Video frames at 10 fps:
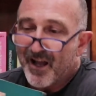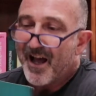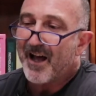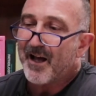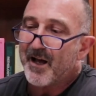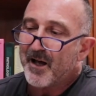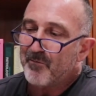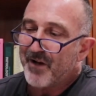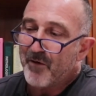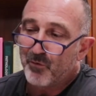
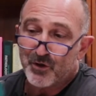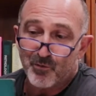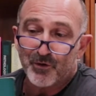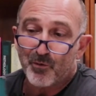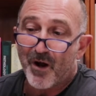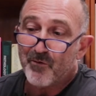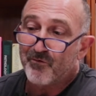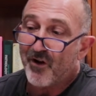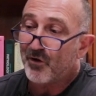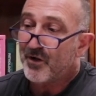and which was one
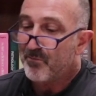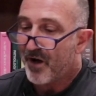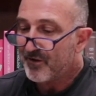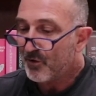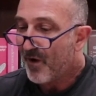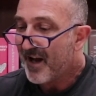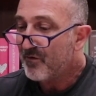volume, by the way,